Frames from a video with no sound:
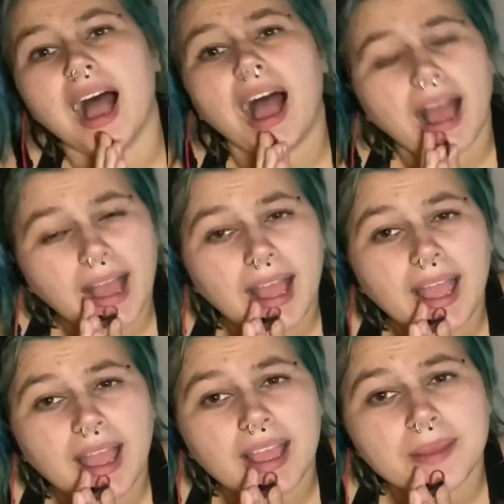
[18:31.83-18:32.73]

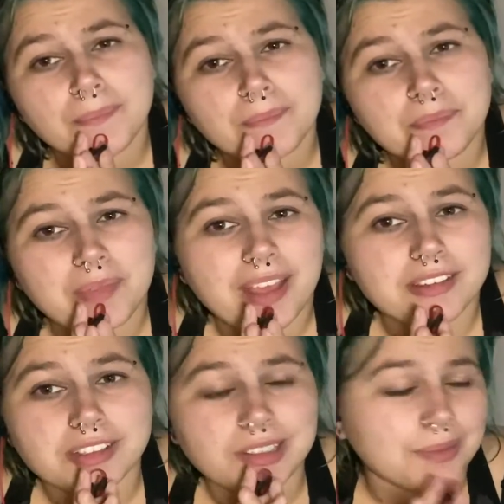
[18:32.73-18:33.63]
I'm
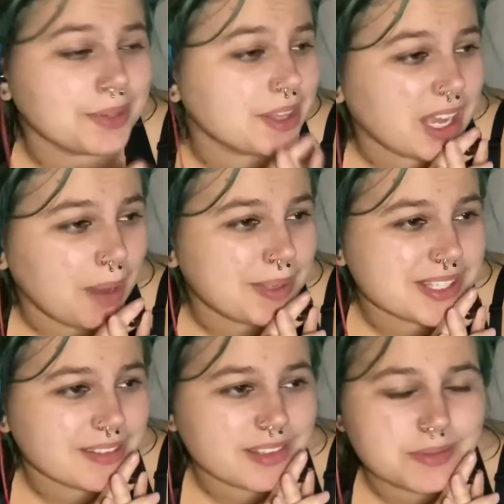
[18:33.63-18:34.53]
actually going to read the comments
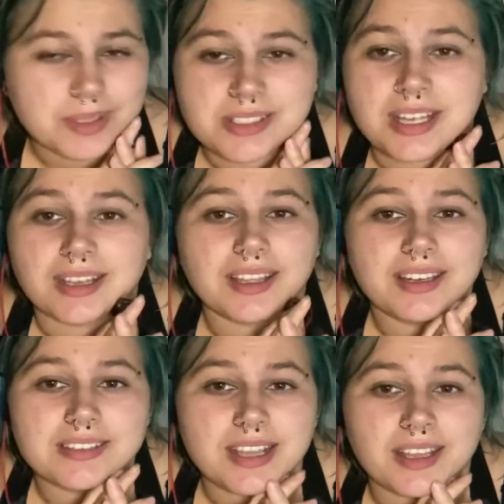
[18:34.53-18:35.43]
on this one in
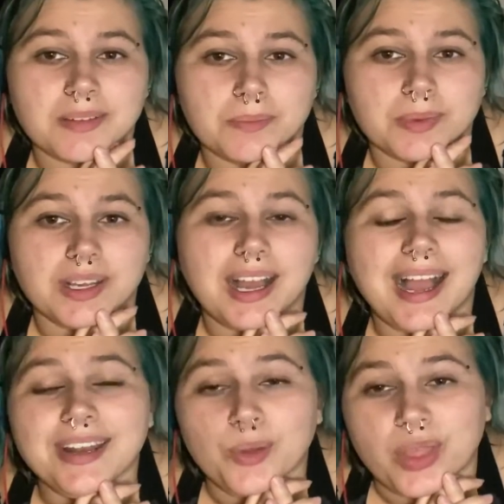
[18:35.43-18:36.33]
a second, but
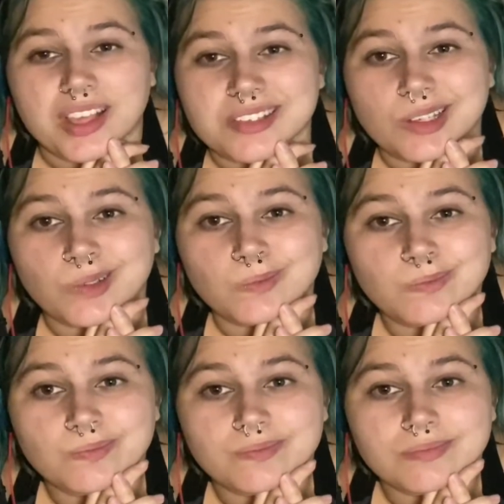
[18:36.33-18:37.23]
I don't think so.
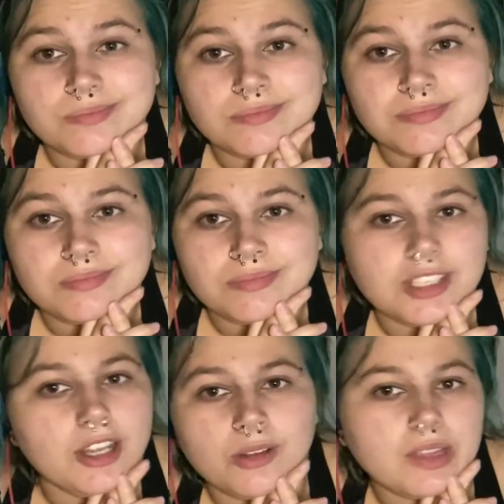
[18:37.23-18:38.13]

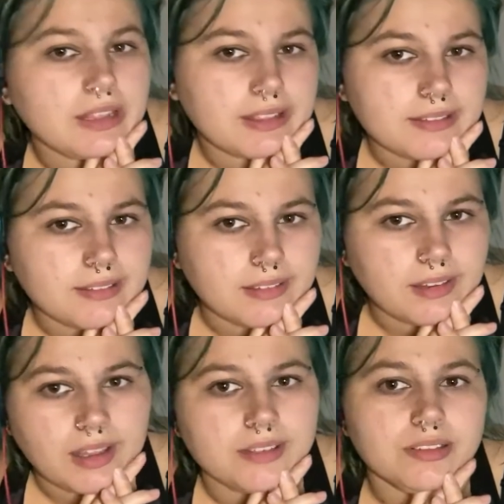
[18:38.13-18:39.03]
I don't think this is an
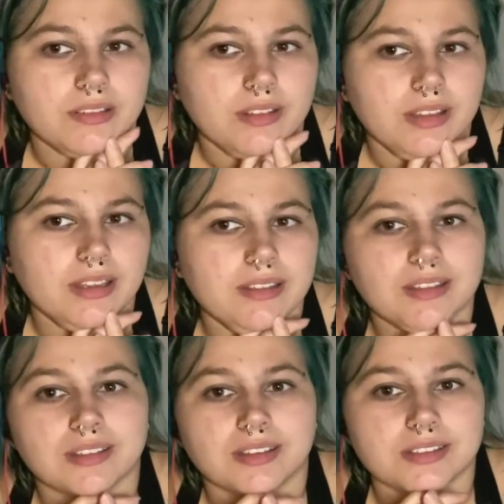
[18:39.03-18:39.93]
asshole thing. I
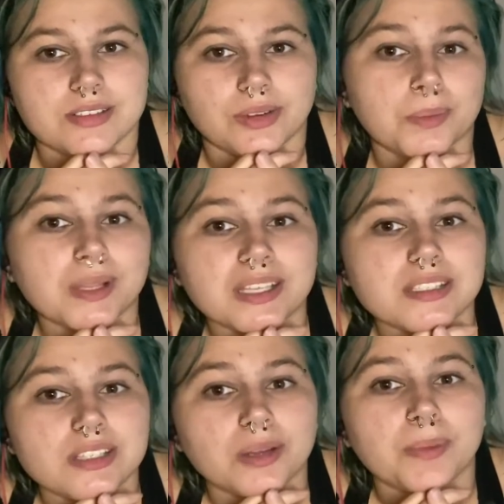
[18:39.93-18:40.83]
think that it's your
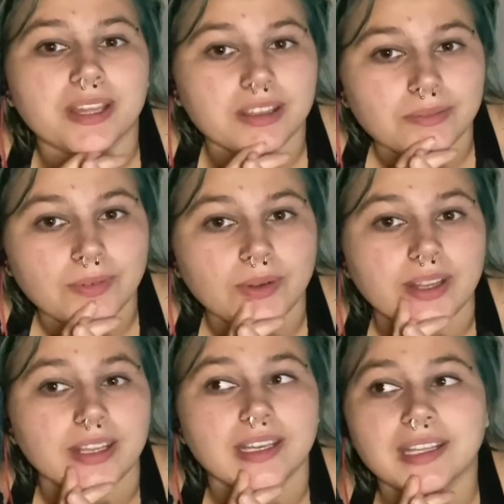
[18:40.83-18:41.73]
place, you're paying for
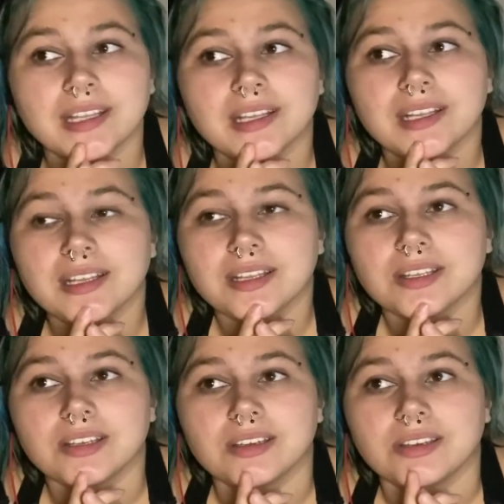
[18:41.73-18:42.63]
it,
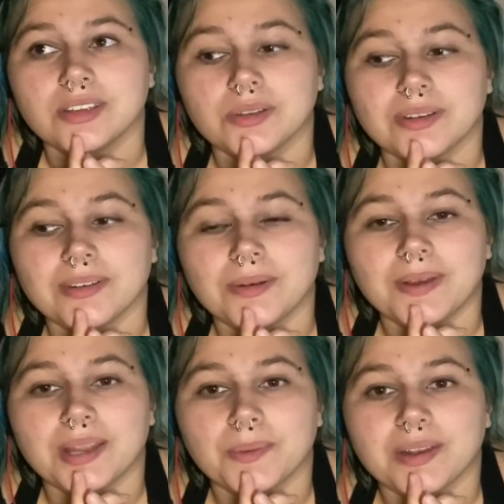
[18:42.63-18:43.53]
and you don't owe
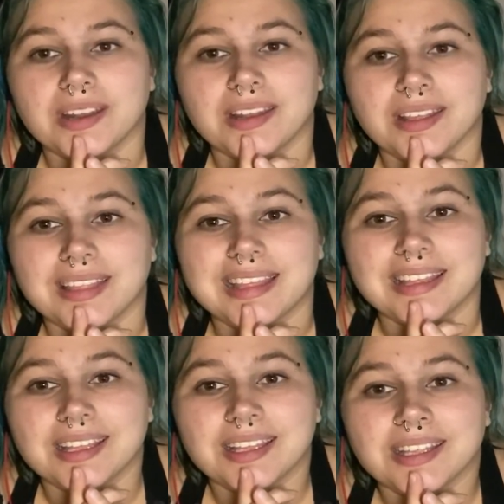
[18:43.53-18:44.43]
anyone
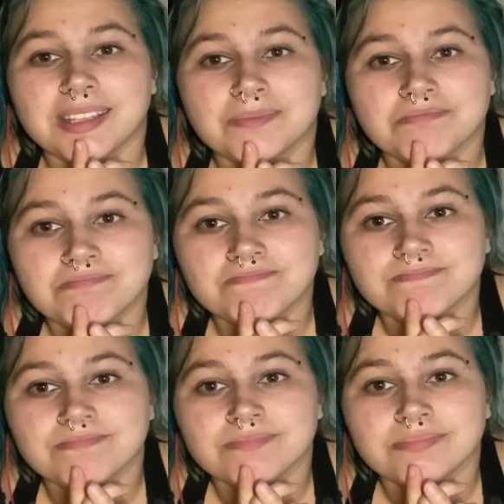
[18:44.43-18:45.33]
anything.
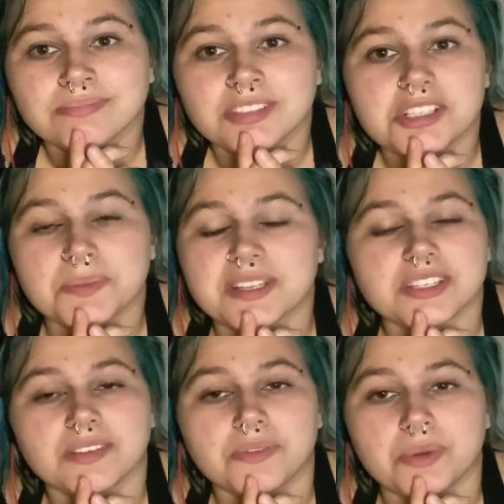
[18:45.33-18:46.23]

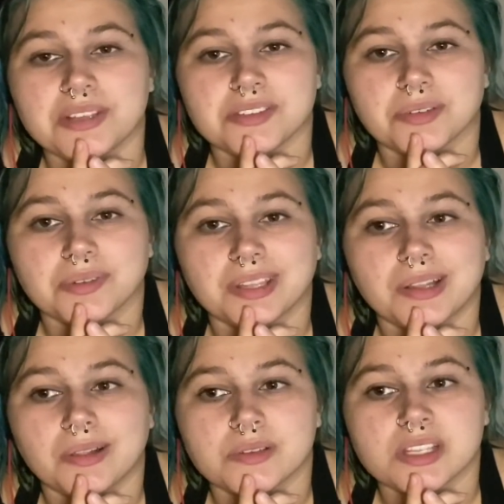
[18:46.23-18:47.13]
Especially if you guys aren't really
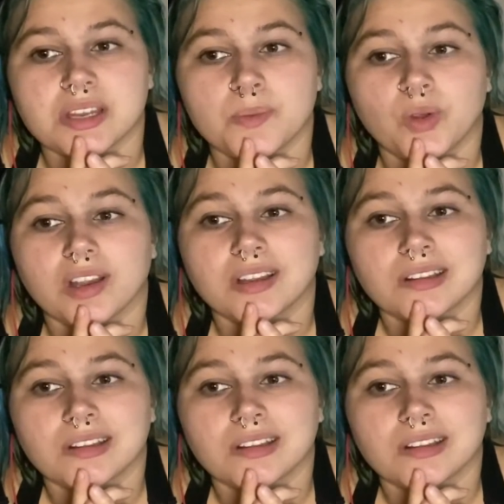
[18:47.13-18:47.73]
close anymore.